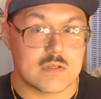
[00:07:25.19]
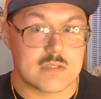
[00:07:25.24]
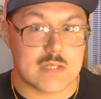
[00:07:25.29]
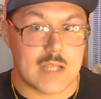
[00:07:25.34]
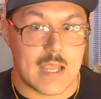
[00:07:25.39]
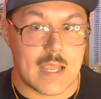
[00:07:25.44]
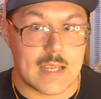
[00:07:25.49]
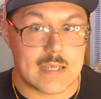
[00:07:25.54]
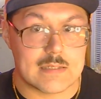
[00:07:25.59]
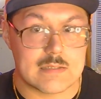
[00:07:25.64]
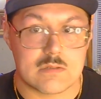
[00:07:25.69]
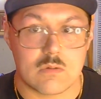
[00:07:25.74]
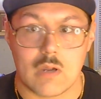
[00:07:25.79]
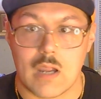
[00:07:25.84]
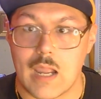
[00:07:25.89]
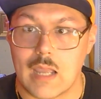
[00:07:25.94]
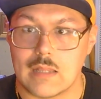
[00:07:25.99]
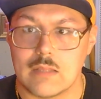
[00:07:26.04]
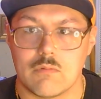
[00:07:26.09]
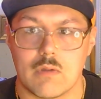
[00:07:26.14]
guys, so I
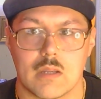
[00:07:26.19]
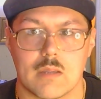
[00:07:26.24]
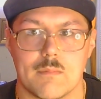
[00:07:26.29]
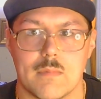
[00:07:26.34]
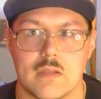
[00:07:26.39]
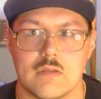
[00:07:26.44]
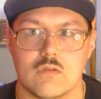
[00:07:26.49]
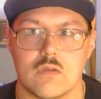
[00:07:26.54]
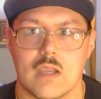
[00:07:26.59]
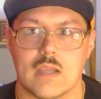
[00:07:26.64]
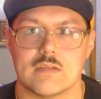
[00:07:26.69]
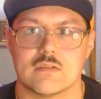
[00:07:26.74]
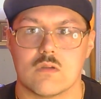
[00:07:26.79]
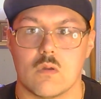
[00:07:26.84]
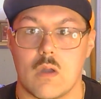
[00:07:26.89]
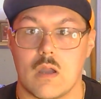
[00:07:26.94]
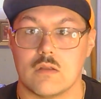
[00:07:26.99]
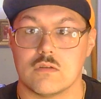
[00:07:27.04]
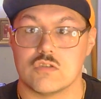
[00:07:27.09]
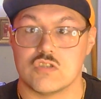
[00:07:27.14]
highly recommend you guys go
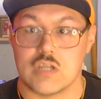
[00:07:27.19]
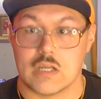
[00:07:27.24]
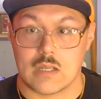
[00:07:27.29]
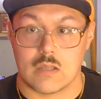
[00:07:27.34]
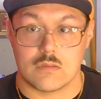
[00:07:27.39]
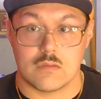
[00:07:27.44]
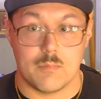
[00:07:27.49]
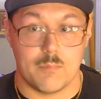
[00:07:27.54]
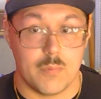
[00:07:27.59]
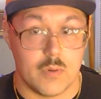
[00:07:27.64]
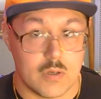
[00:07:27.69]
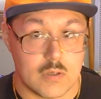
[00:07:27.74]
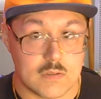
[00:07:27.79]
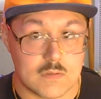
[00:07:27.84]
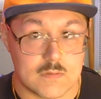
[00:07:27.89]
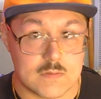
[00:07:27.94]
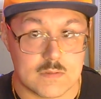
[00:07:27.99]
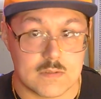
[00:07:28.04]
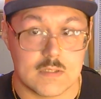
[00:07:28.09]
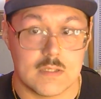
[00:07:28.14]
out and check out the
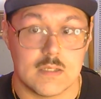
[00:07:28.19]
books.